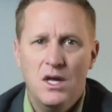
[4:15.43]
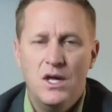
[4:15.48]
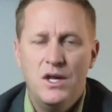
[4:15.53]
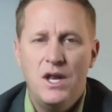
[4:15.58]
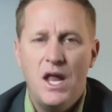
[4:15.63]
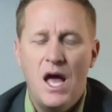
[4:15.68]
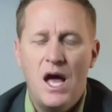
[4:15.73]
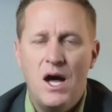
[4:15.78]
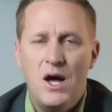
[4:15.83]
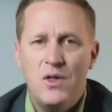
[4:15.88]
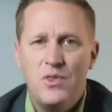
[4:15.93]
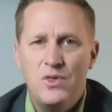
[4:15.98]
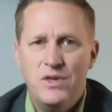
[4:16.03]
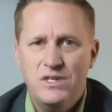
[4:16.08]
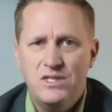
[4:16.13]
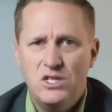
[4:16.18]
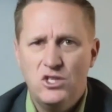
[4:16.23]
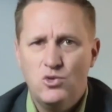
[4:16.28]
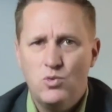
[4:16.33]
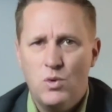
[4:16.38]
Now,
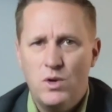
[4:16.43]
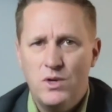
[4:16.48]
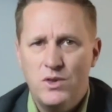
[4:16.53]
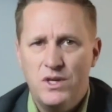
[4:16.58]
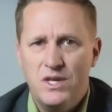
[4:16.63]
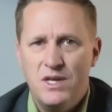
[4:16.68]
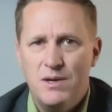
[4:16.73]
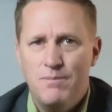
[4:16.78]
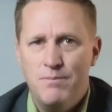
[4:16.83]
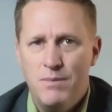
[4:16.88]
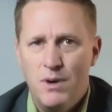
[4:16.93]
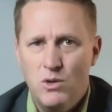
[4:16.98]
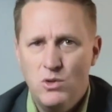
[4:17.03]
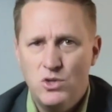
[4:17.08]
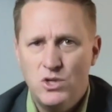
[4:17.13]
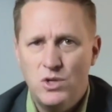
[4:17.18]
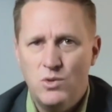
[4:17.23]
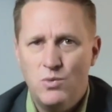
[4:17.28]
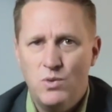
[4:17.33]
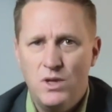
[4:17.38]
this is where the
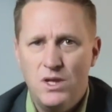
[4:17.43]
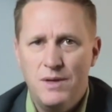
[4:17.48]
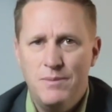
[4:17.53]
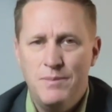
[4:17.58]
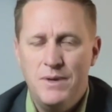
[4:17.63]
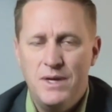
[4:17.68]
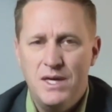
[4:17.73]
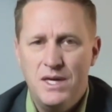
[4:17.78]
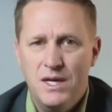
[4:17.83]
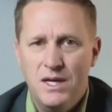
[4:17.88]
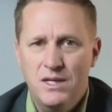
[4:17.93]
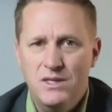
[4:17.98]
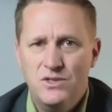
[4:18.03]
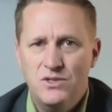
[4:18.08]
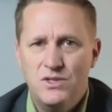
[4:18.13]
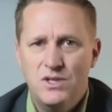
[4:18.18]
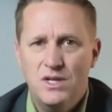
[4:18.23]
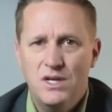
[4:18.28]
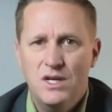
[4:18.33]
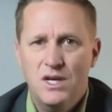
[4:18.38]
emotion really begins.